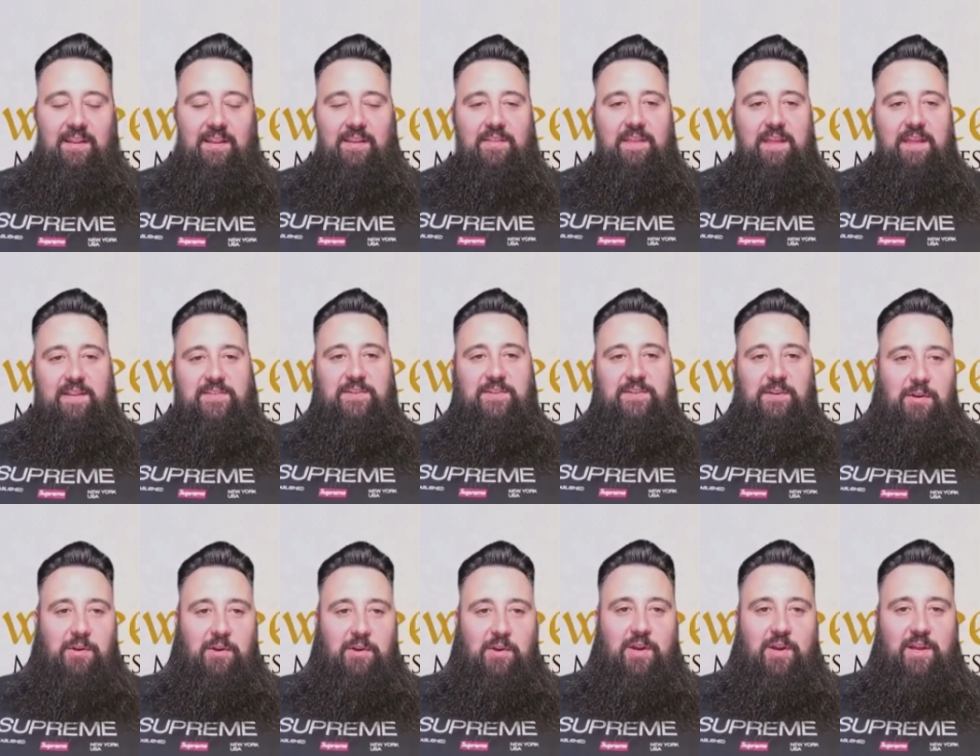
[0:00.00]
that's a
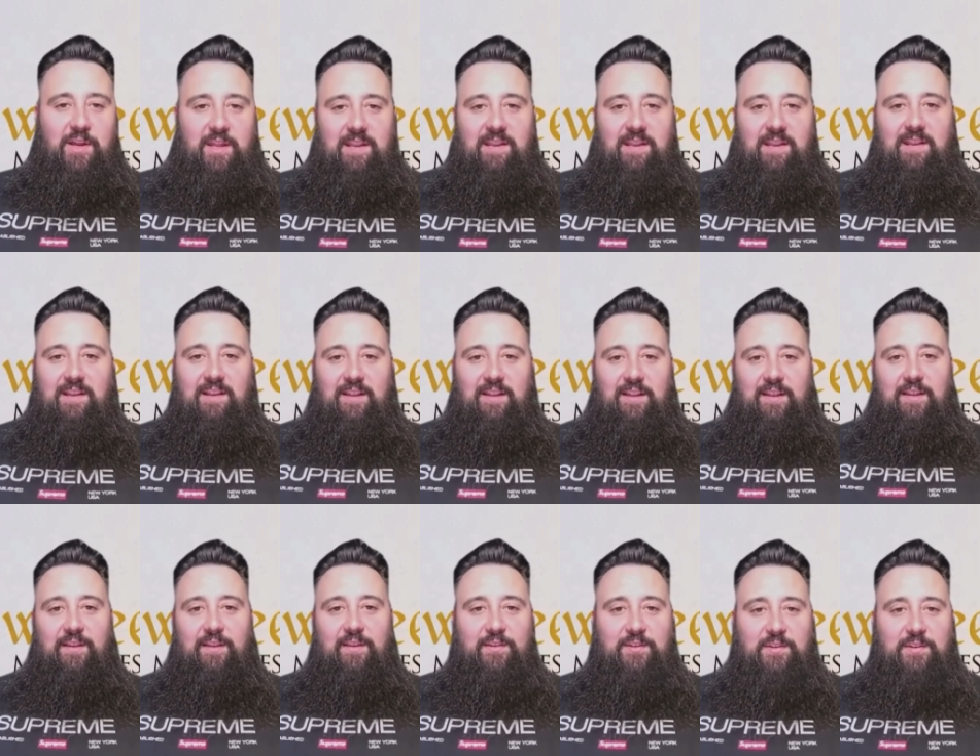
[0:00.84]
good
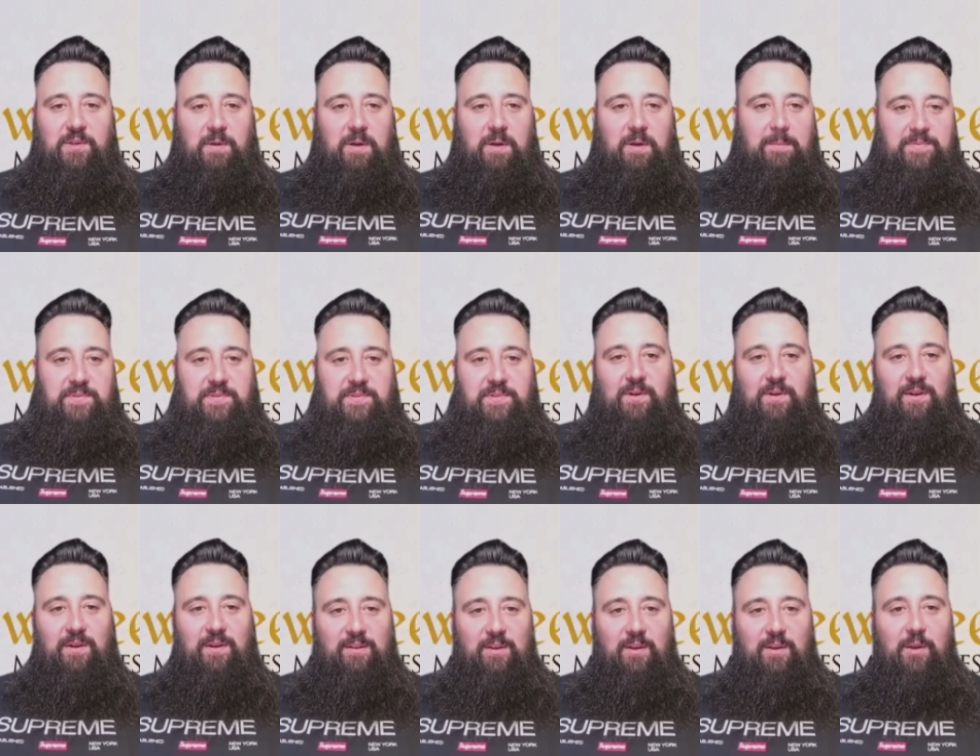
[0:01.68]

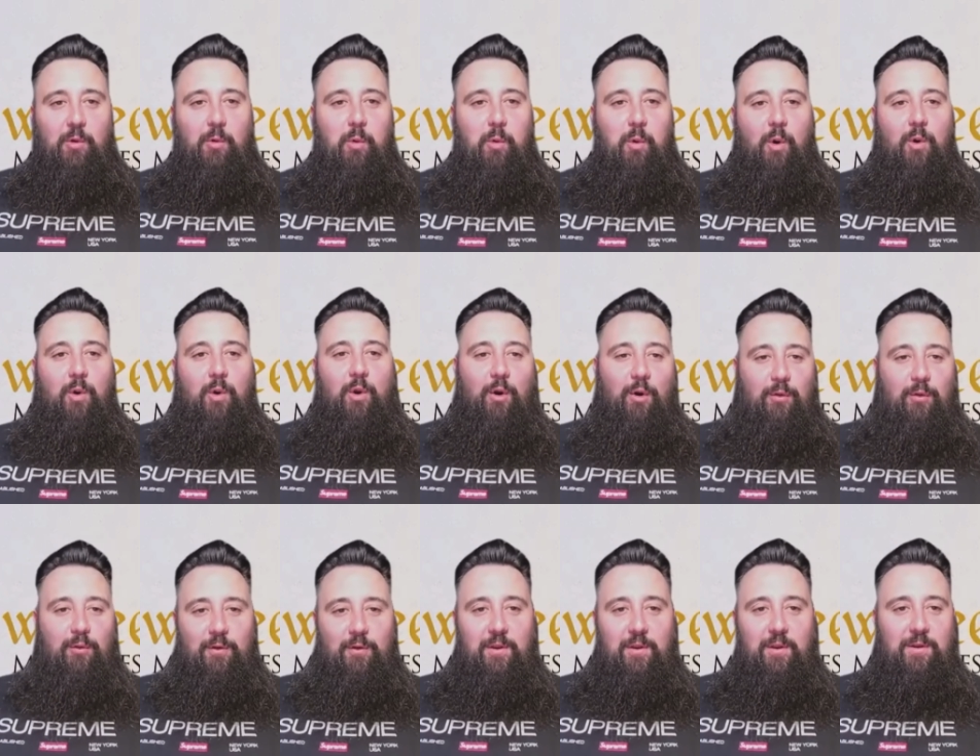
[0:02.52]
scripture to quote
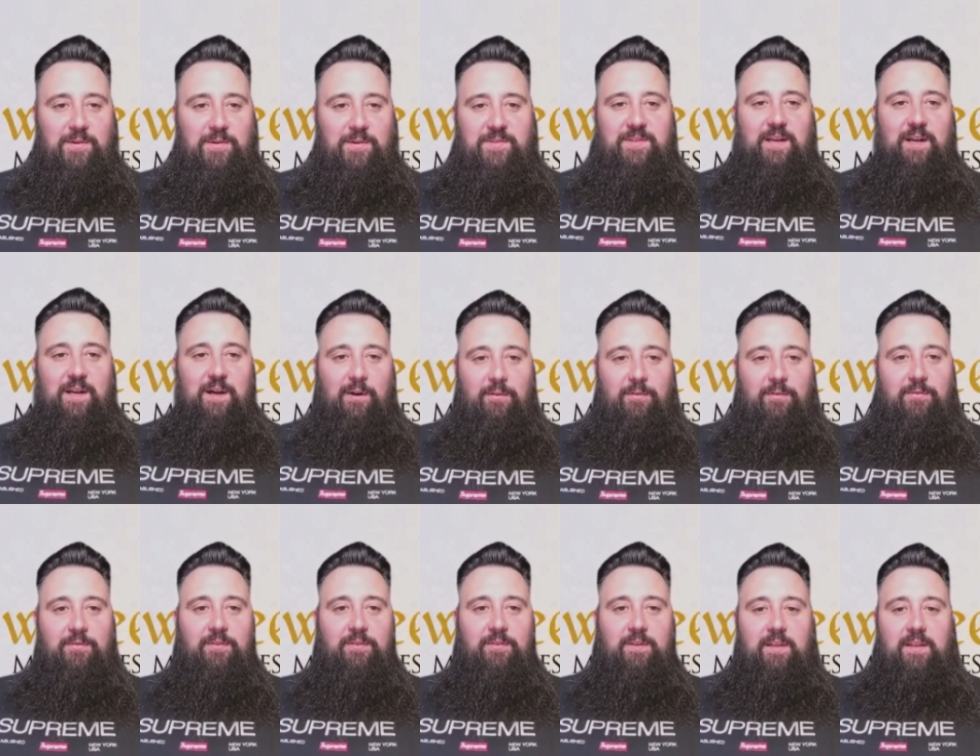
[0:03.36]
over yourself.